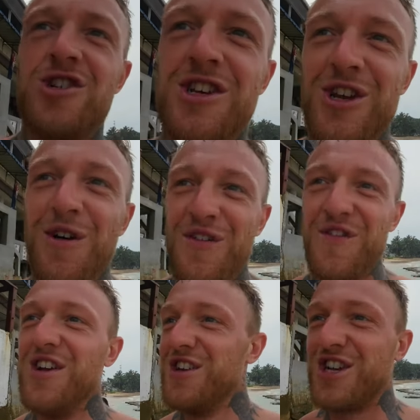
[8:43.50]
she's not
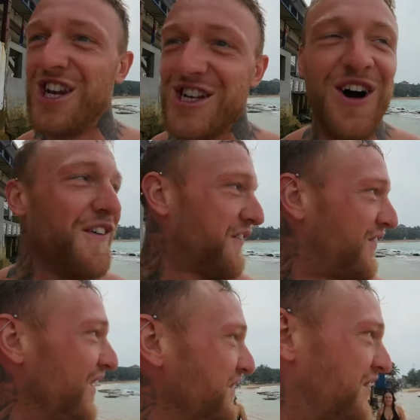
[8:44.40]

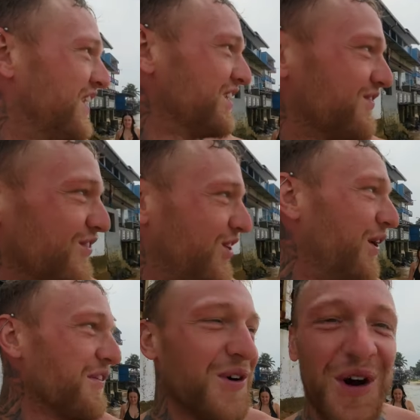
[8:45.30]
fit for the
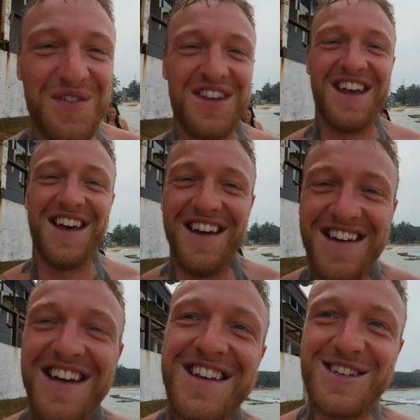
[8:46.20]
coral over there,
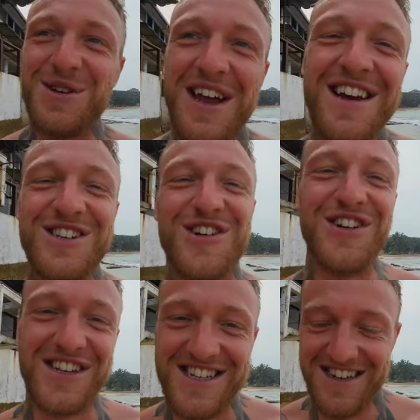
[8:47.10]
it's too
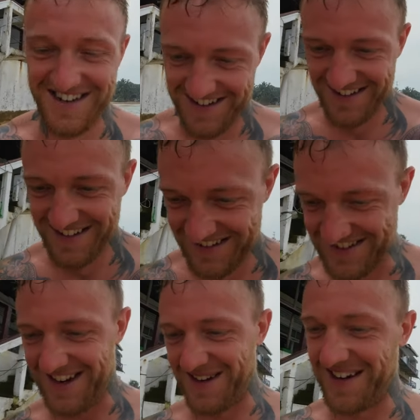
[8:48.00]
dangerous.
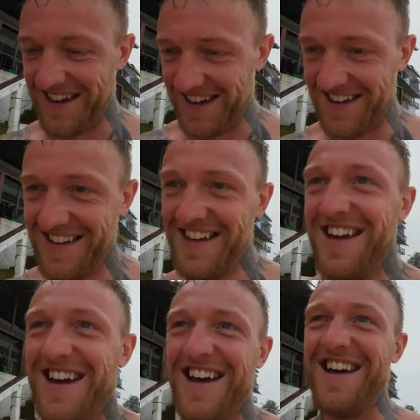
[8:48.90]
So yeah,
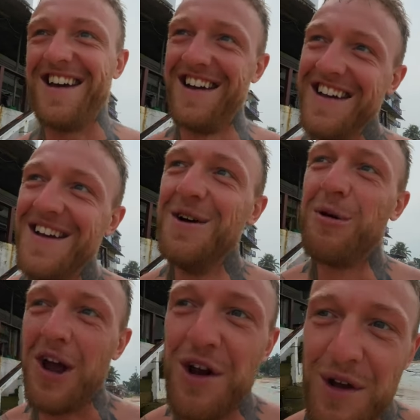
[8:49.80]

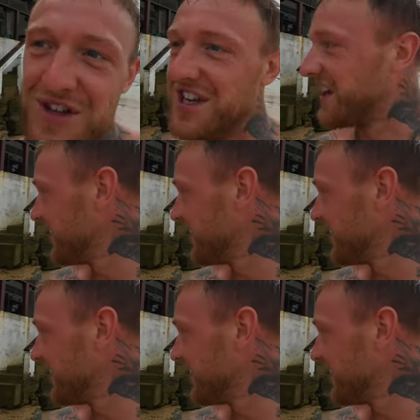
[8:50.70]
we're going over to the